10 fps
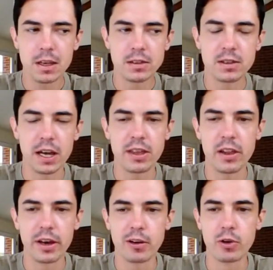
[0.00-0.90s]
it's got that
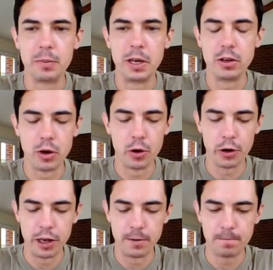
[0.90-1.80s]
like creamy
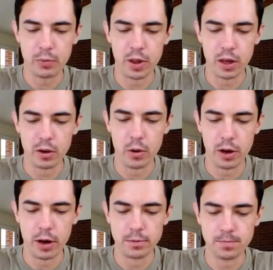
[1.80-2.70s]
yogurty thing going
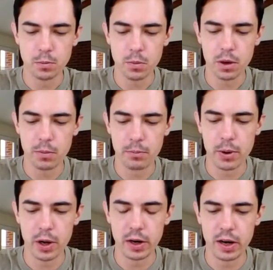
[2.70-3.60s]
on,
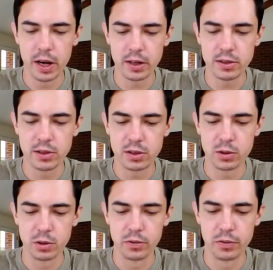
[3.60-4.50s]
but it has this
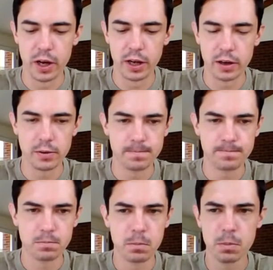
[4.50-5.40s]
sort of like
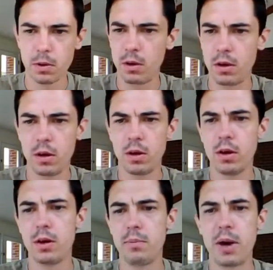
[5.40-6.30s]

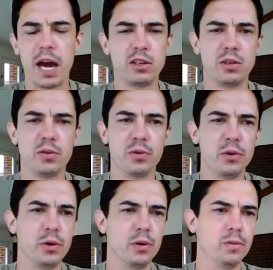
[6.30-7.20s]
passion
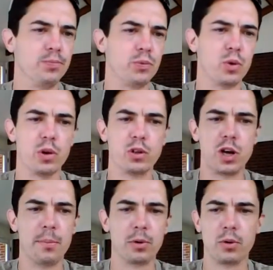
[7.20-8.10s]
fruit or
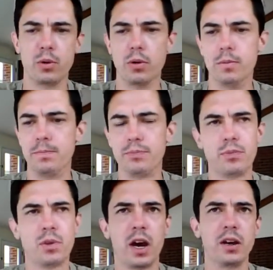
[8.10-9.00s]
tropical
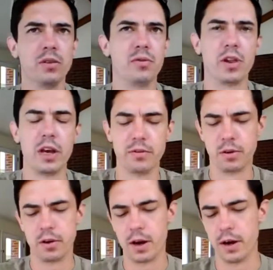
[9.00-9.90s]
kind of flavor.
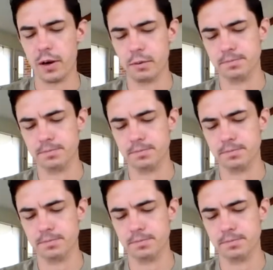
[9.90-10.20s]
I